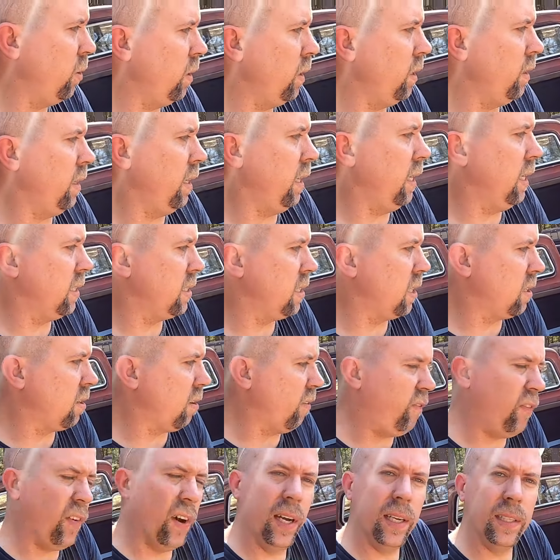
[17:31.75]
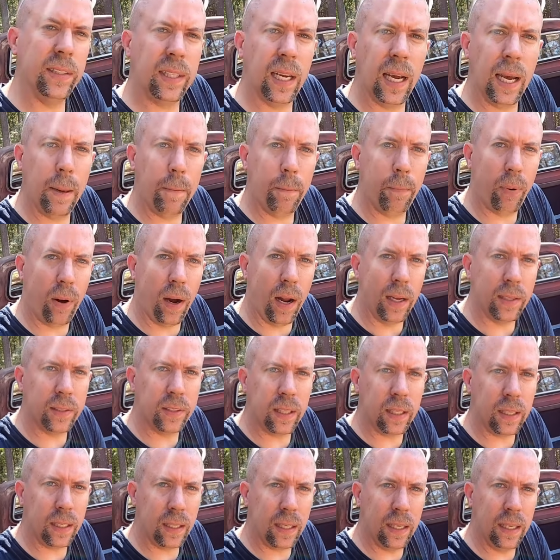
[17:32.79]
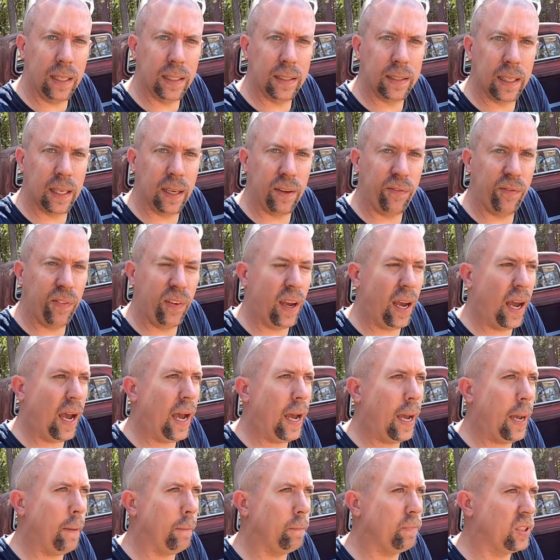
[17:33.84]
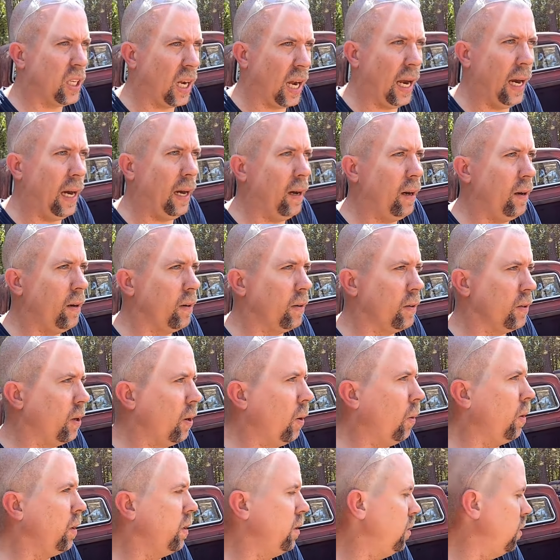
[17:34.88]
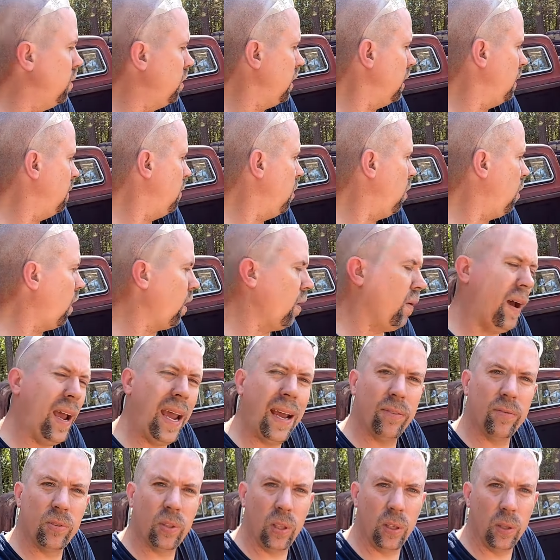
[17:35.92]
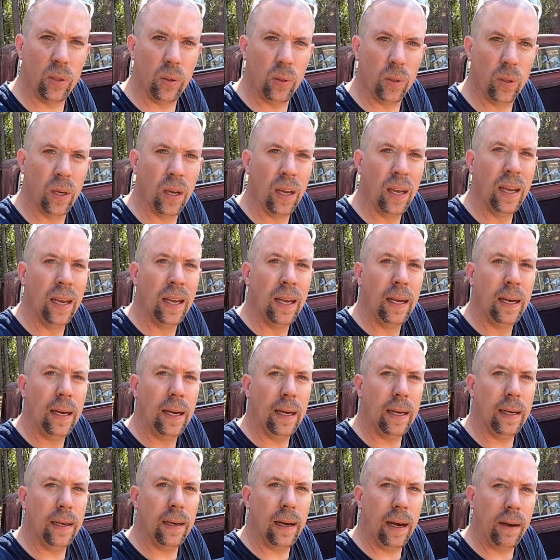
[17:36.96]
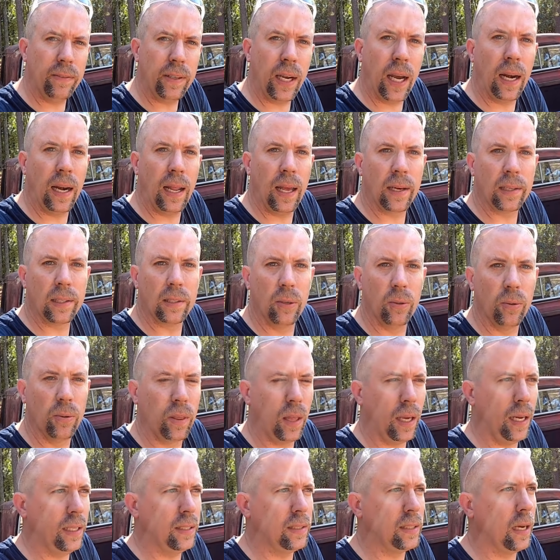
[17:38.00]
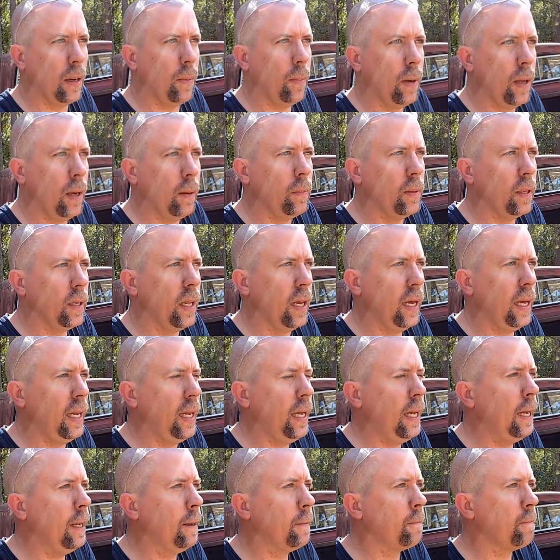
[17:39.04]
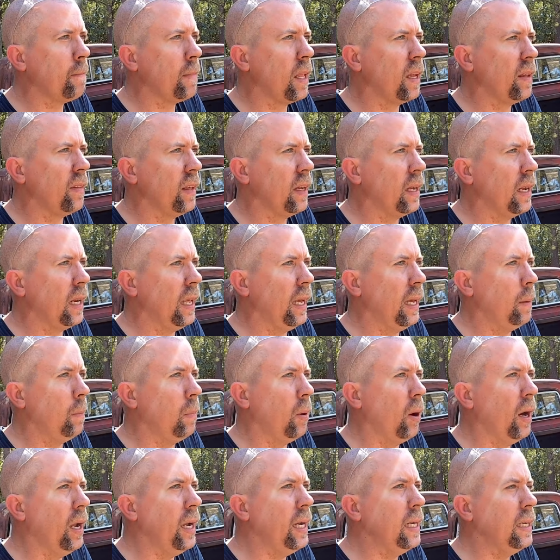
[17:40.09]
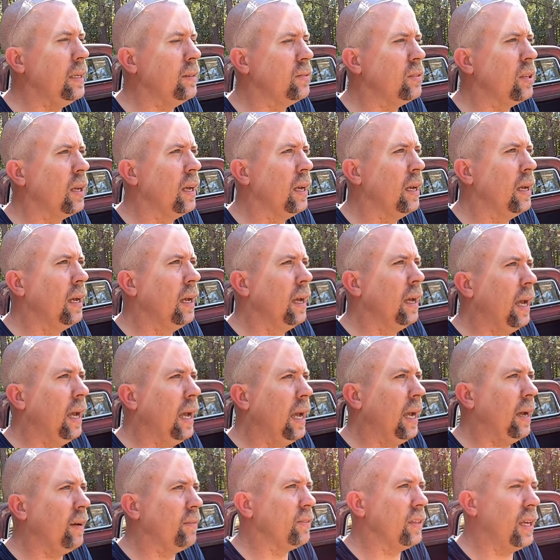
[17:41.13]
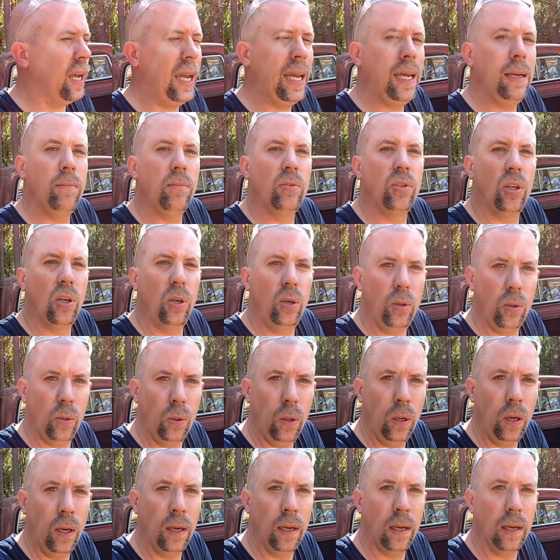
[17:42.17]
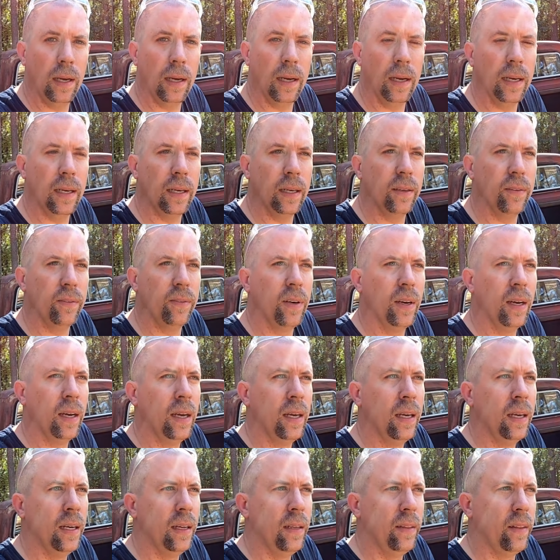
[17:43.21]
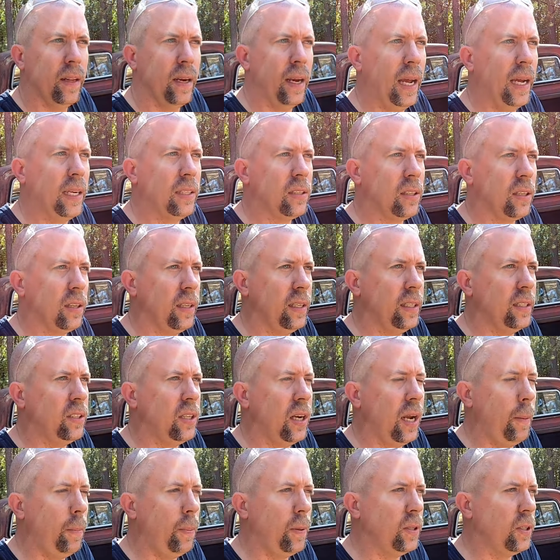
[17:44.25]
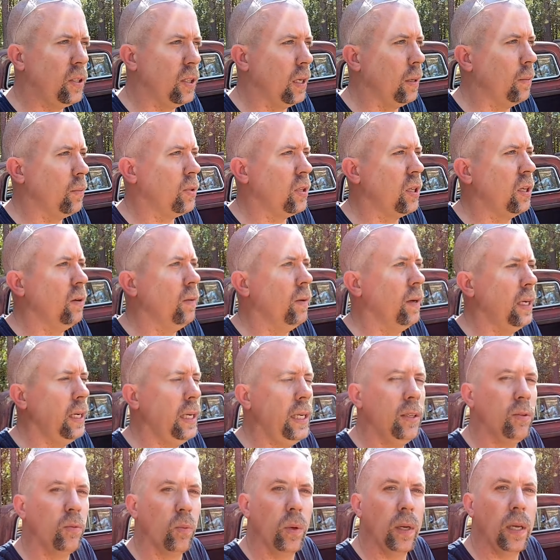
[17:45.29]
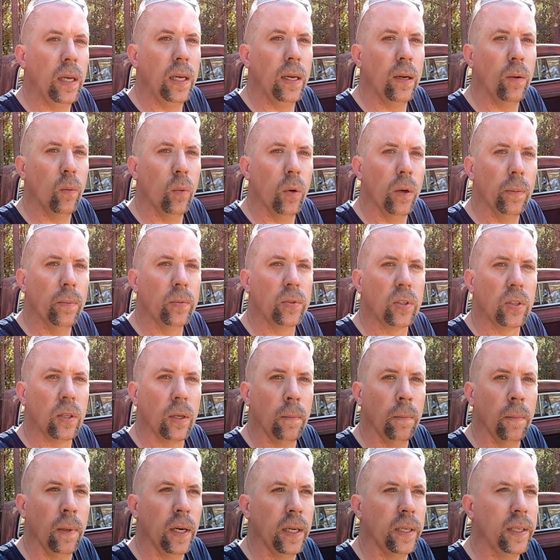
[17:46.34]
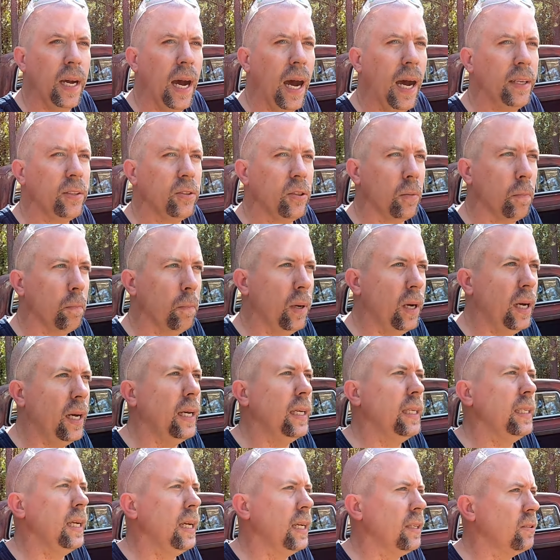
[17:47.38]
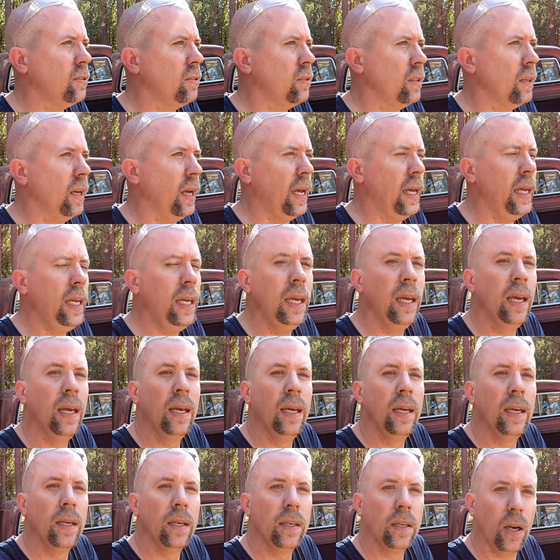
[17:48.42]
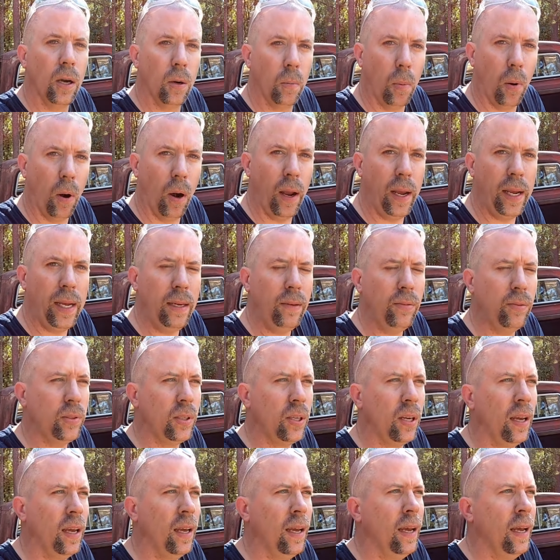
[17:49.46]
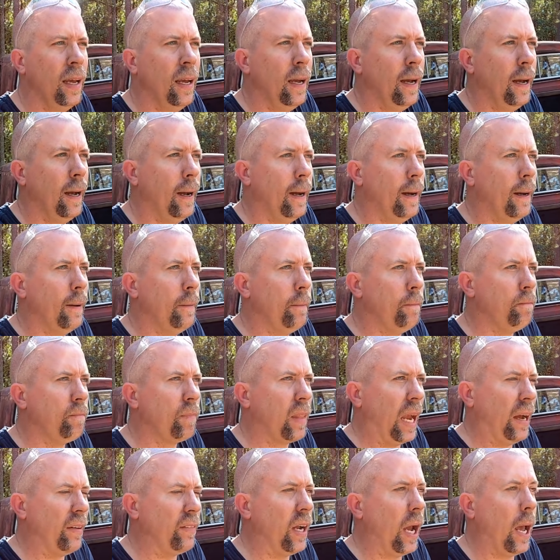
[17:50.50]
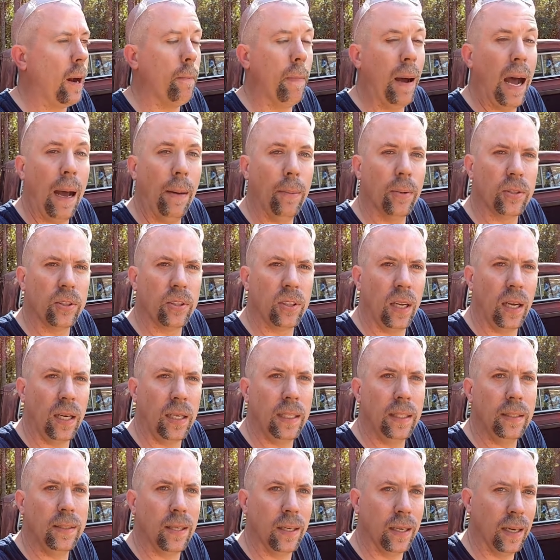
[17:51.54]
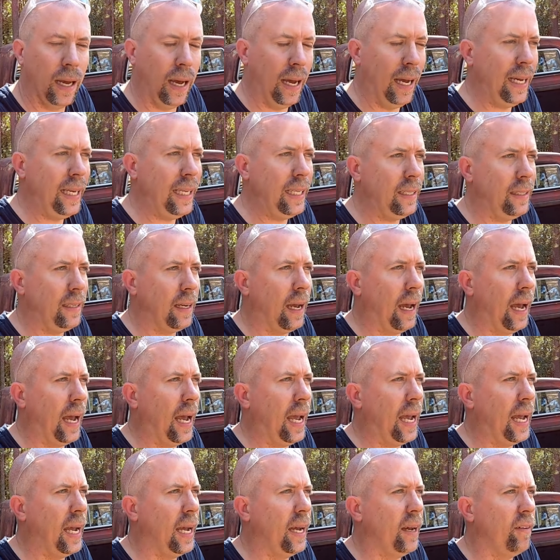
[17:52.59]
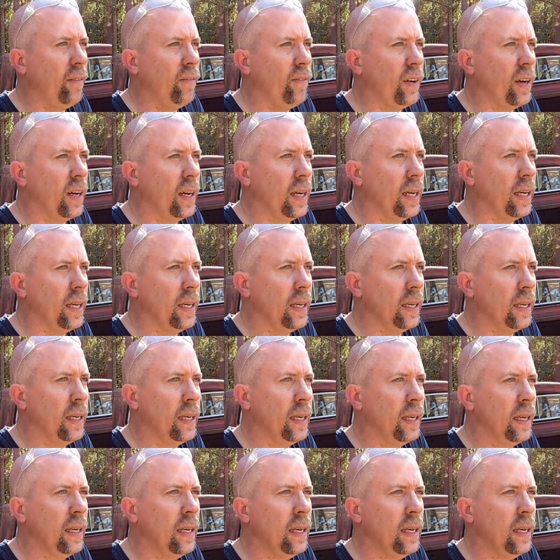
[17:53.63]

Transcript: doing this is a fun time project is if I'm tired or don't want to do it anymore, I don't have to. I've got a lot of cool things coming up today. The Atlanta Braves have game two of the National League Championship Series. We whooped some Dodger butt yesterday. Go Braves. I've got a Bible study tonight. I have,